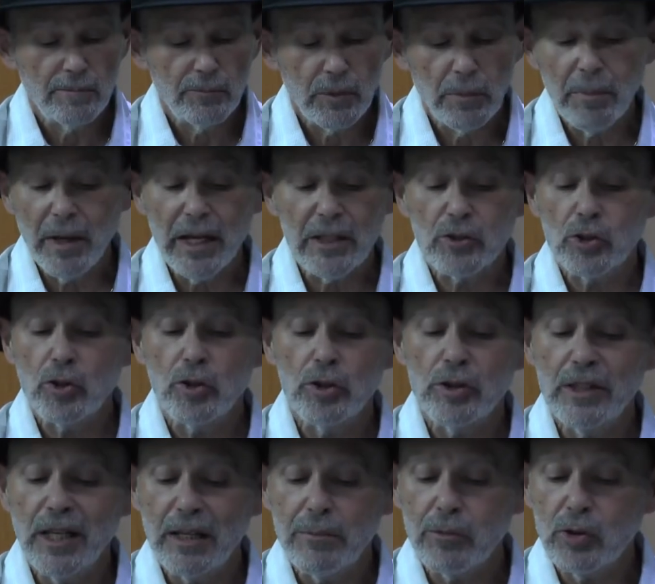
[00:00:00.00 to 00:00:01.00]
A man's
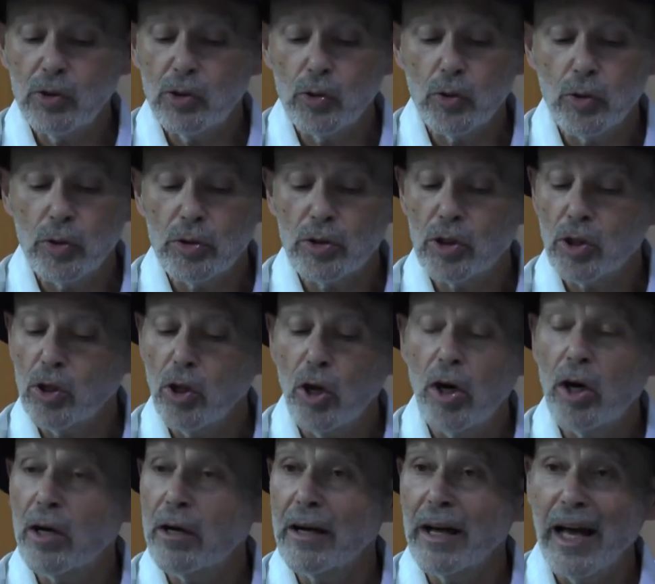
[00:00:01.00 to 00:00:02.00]
good name endures
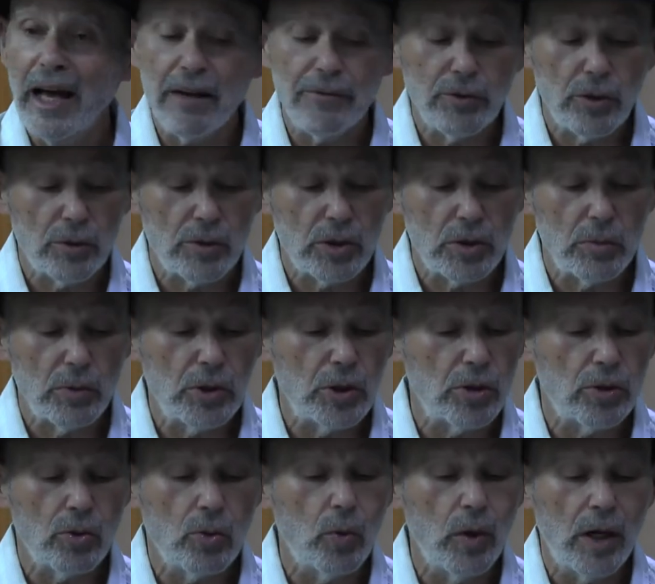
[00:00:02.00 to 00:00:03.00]
long after his
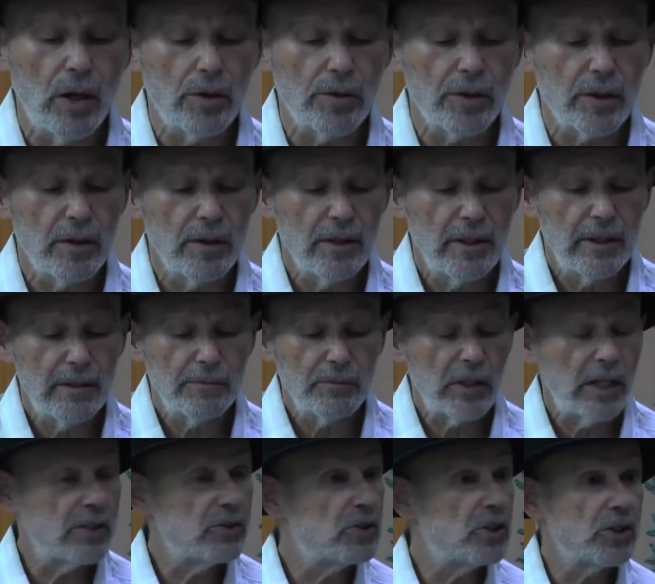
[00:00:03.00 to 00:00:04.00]
material wealth
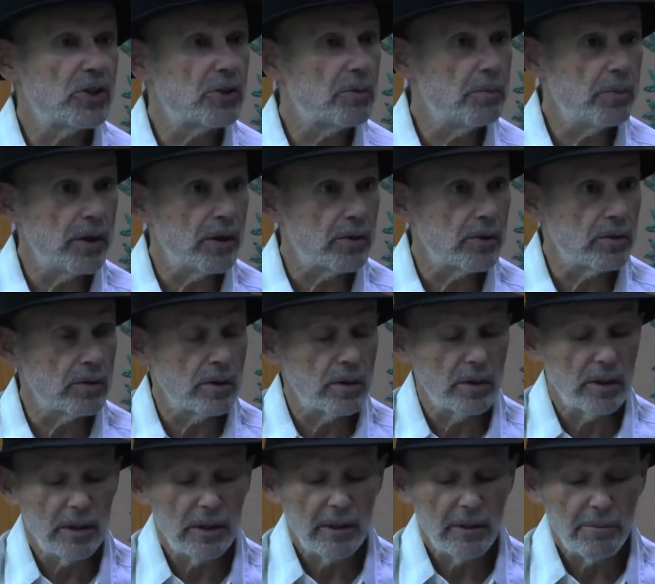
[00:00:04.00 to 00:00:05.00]
has disappeared,
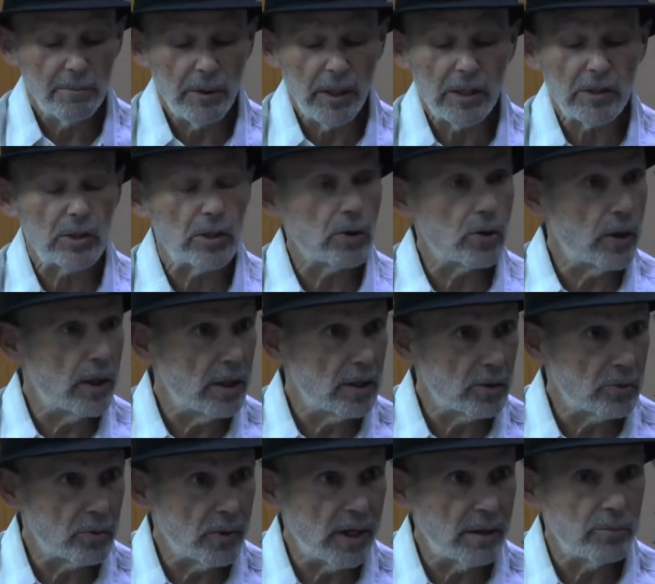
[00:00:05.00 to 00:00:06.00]
based on
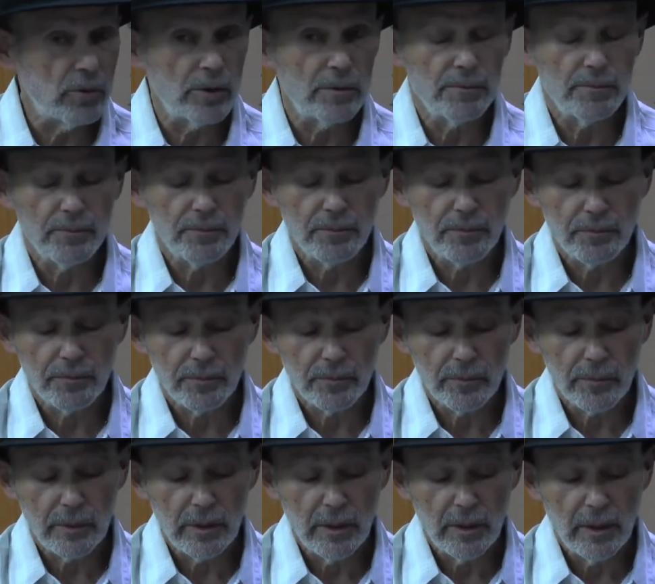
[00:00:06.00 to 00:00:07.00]
Kohelet Rabbah.
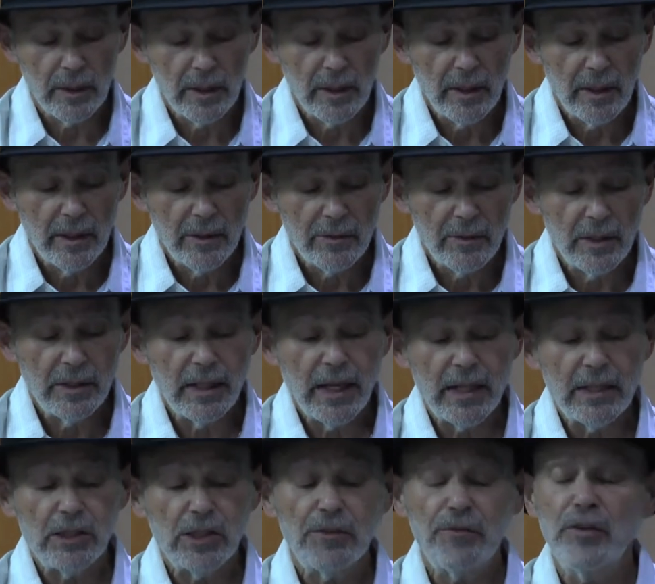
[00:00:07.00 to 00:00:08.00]
The
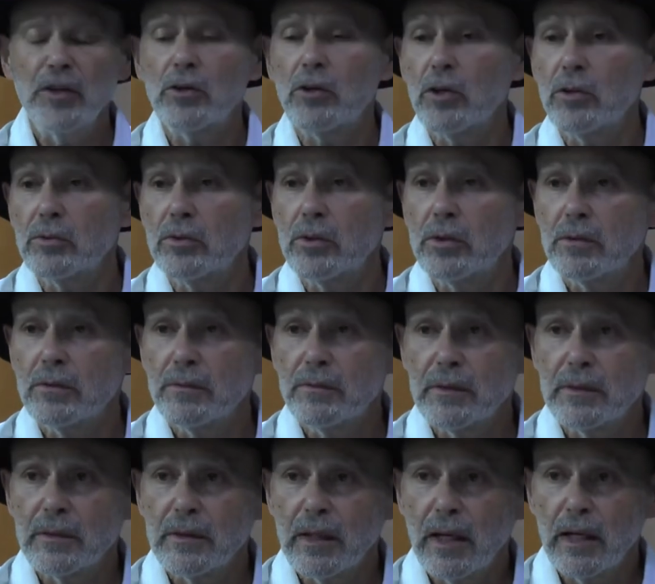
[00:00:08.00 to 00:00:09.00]
ninth sphirot
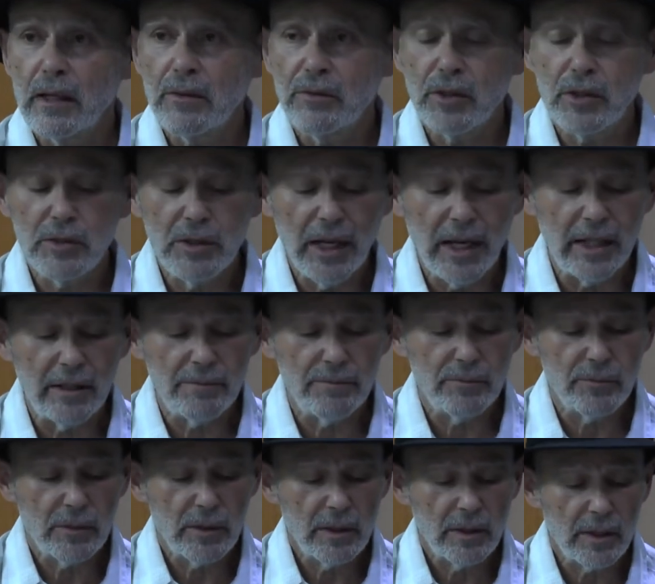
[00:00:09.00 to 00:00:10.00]
out of the
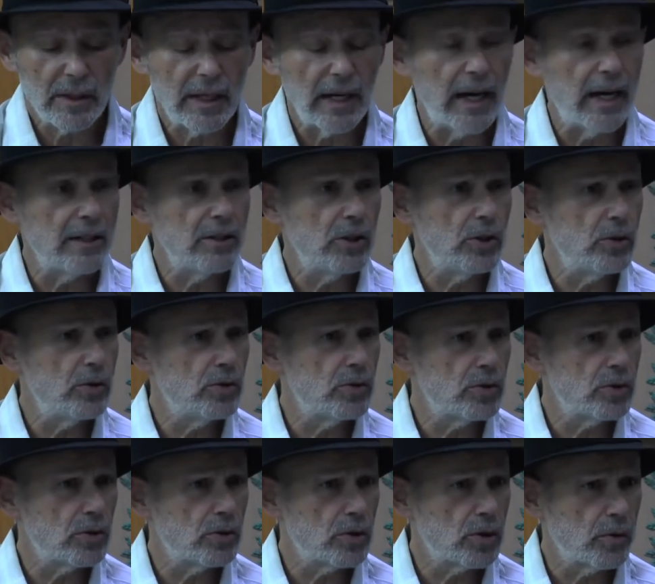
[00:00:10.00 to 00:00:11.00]
ten that God
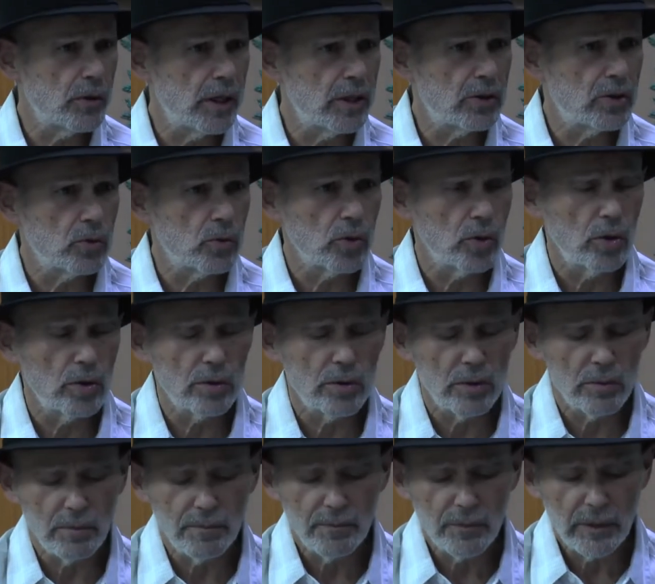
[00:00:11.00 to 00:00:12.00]
used to create the
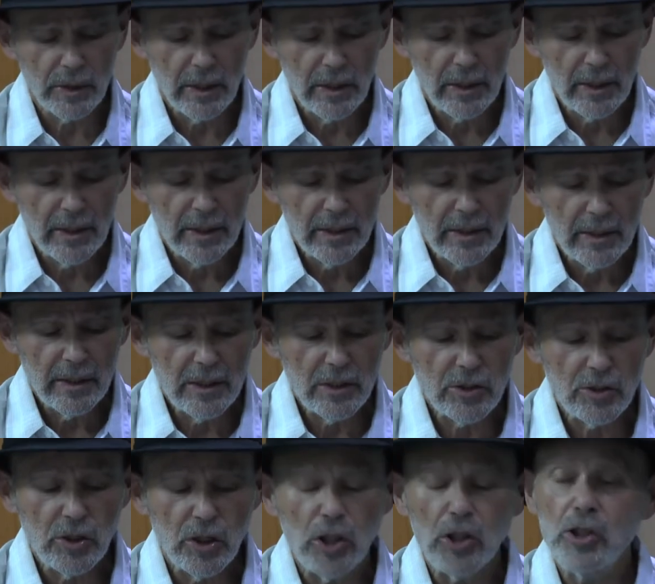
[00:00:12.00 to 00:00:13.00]
world
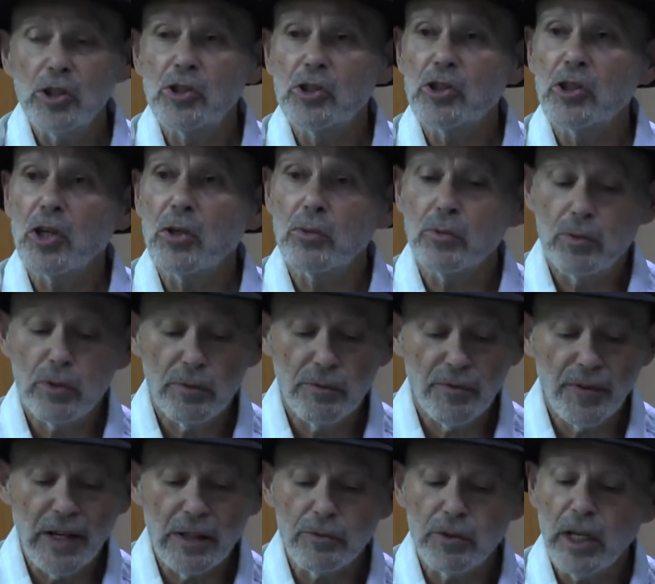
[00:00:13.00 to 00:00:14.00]
is Yesod,
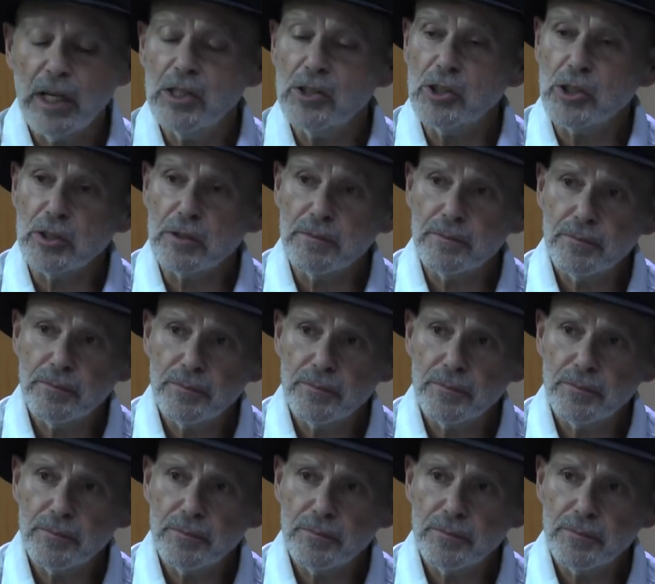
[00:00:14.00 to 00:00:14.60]
foundation.